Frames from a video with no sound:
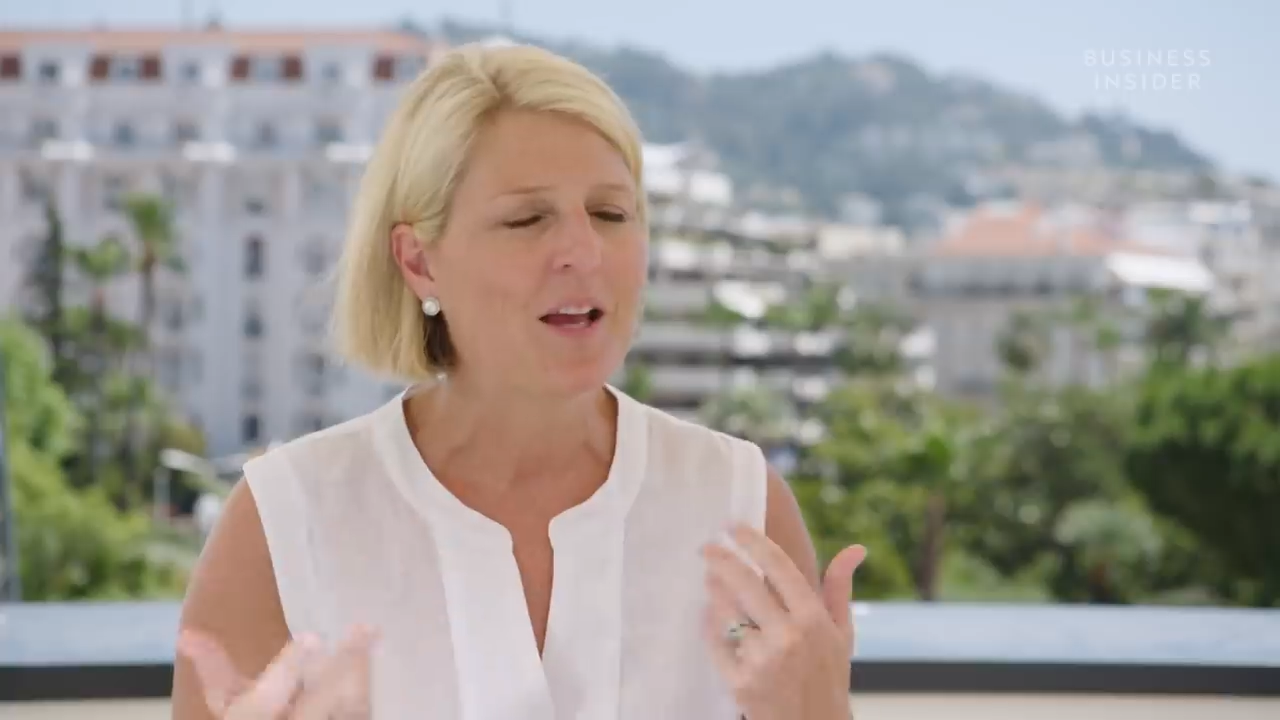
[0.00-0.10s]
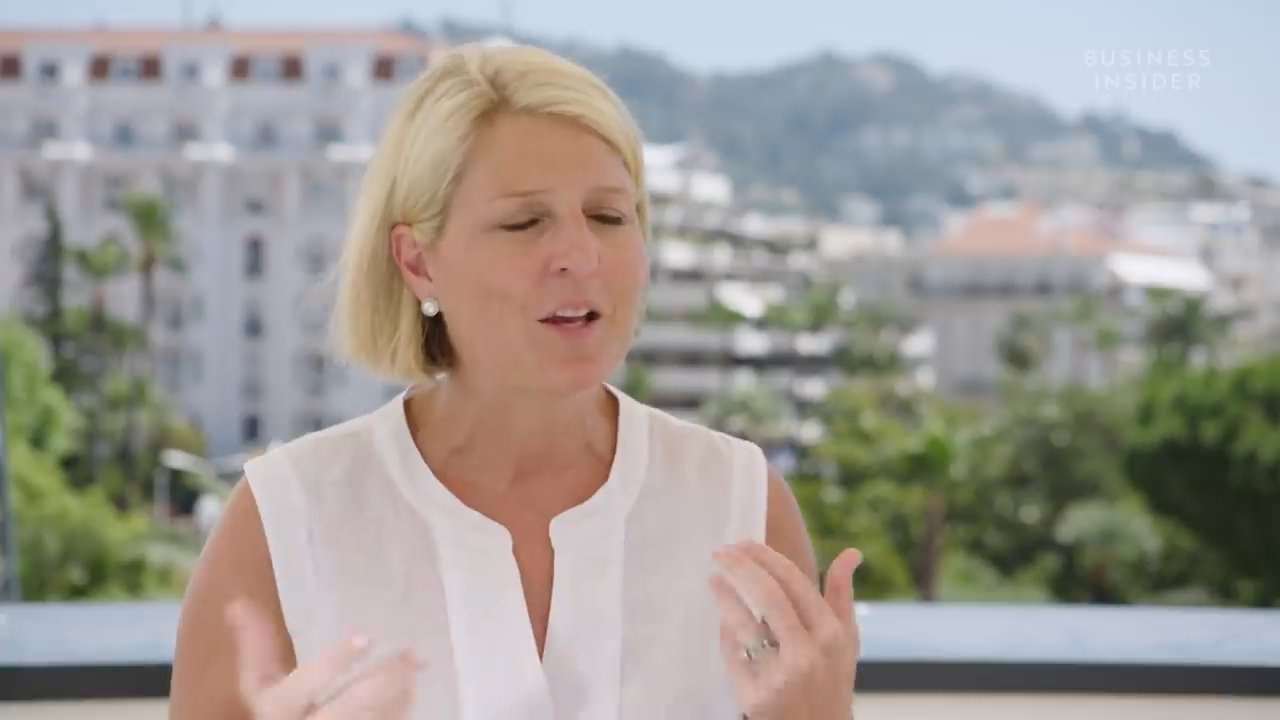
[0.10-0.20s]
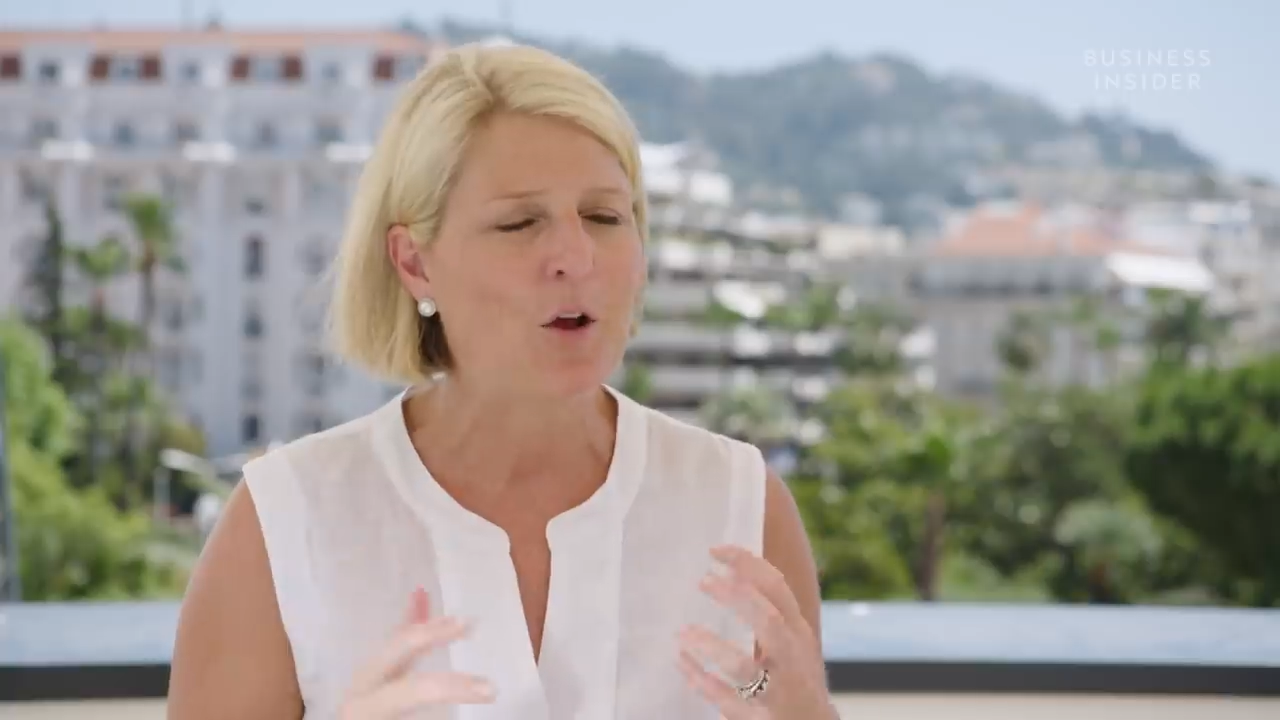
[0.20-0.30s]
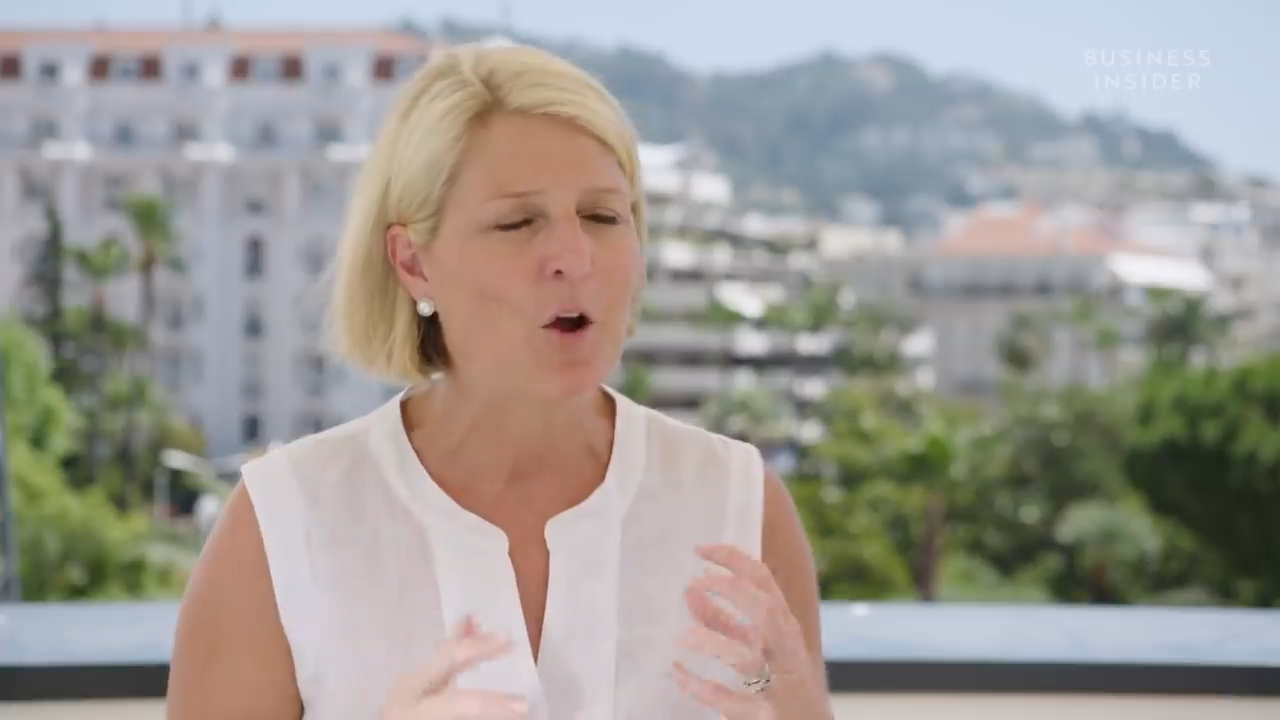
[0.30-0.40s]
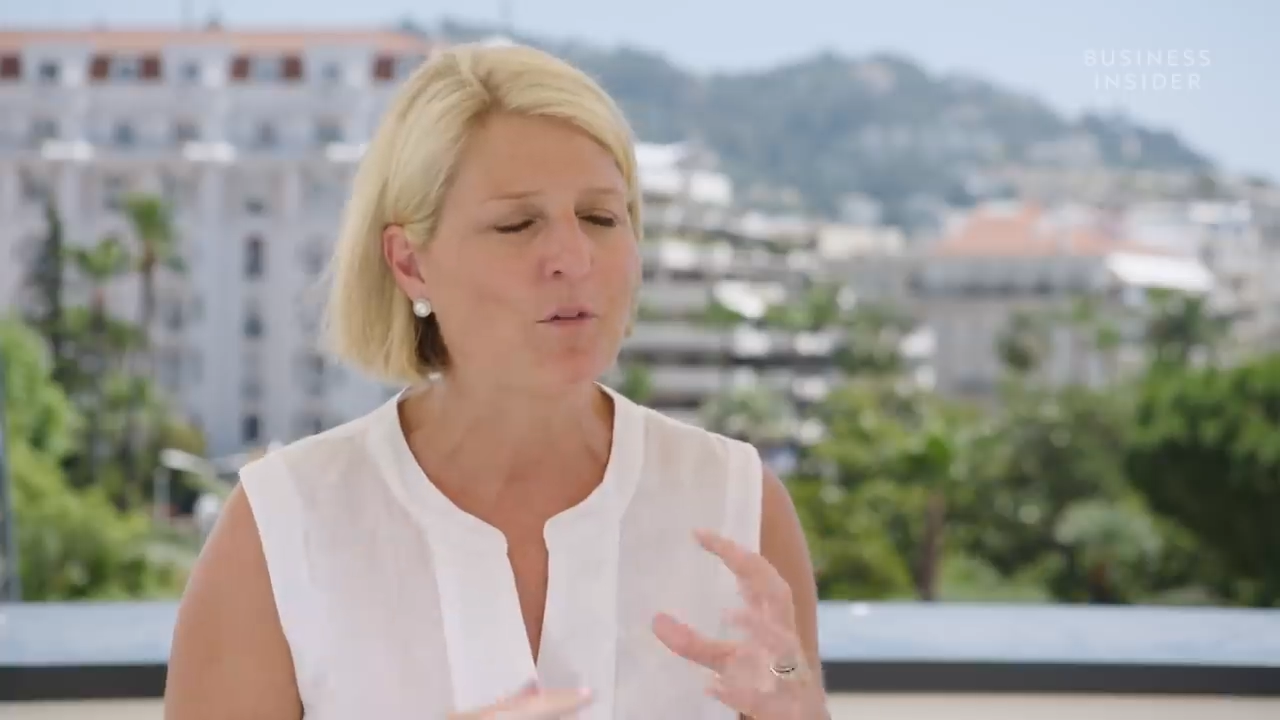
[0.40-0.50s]

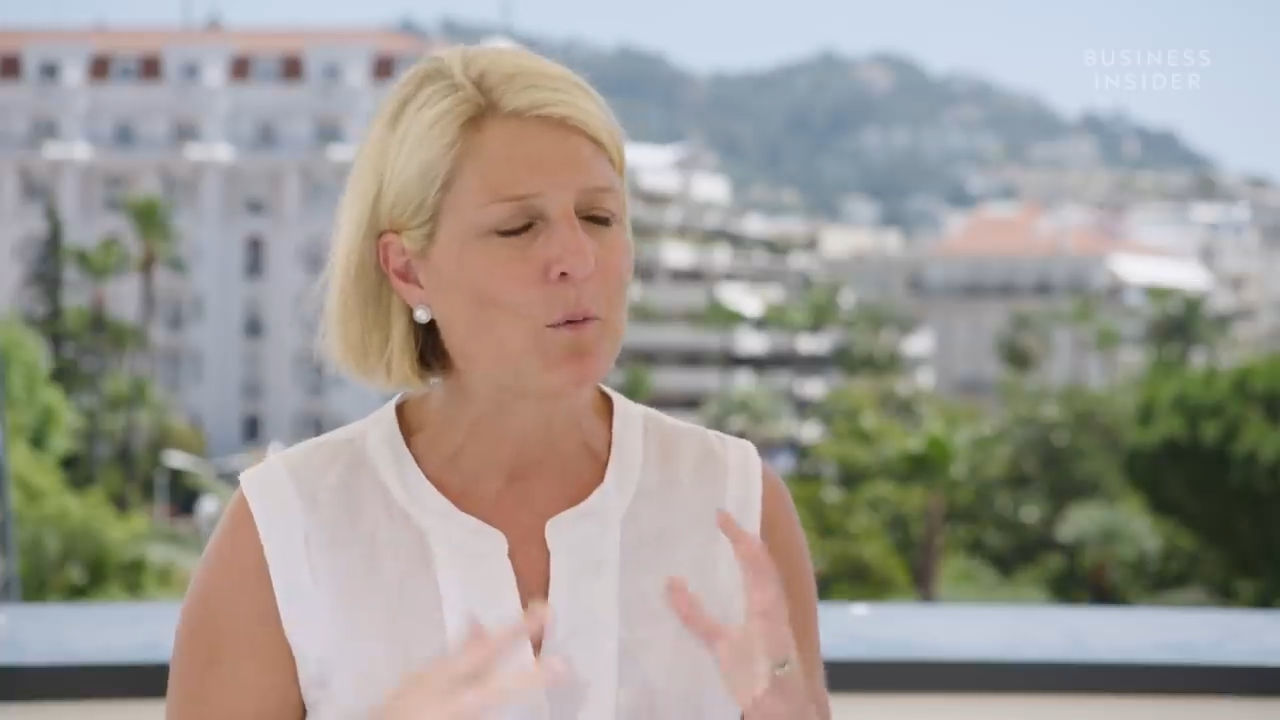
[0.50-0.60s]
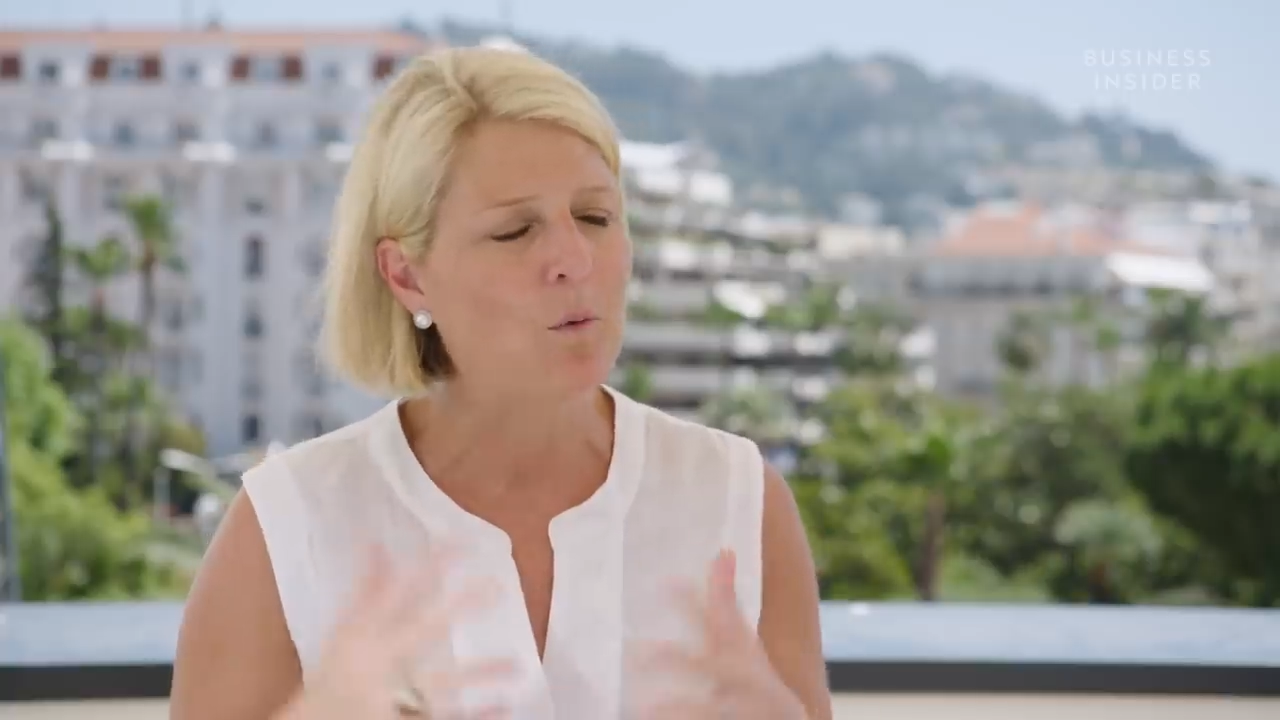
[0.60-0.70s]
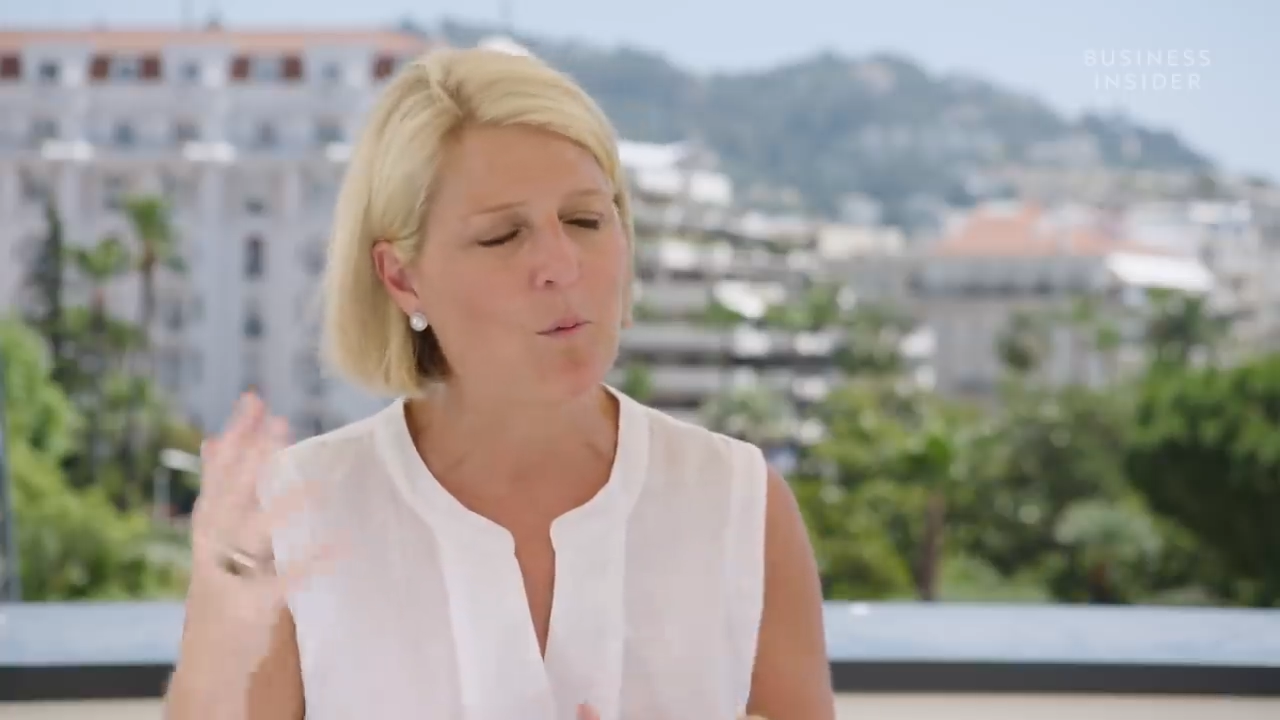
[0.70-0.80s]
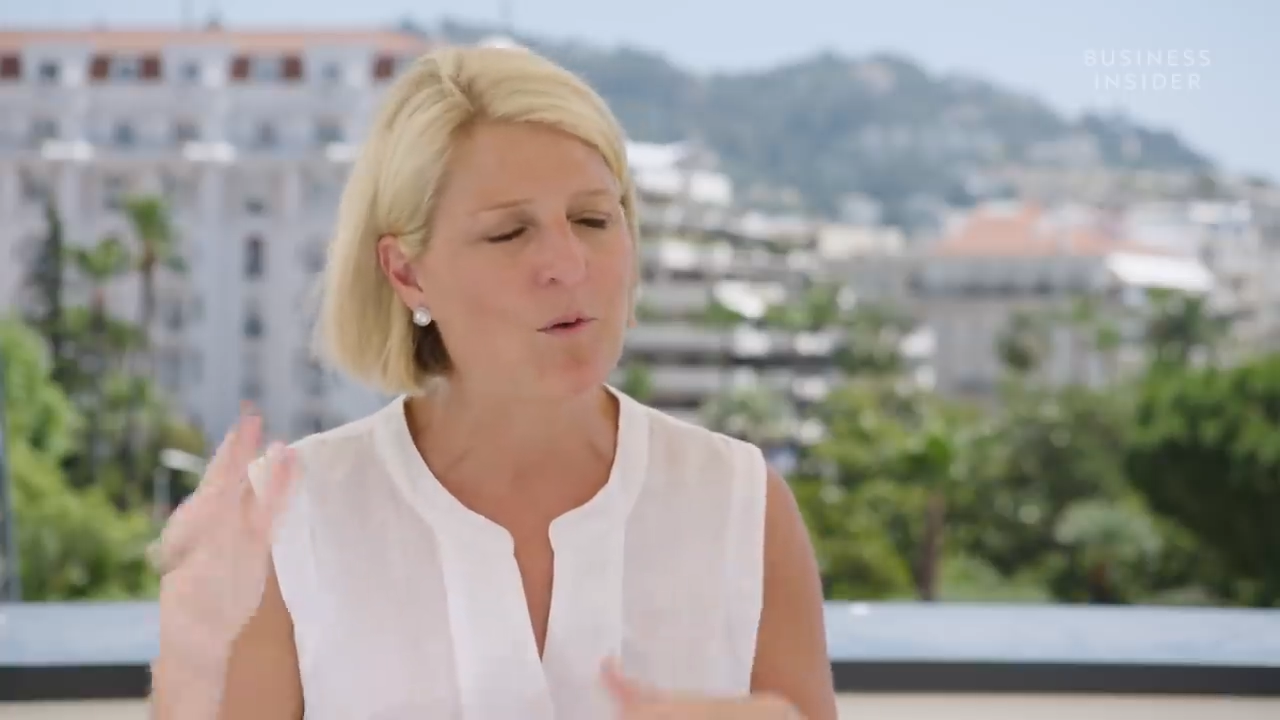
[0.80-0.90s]
you know, hopefully we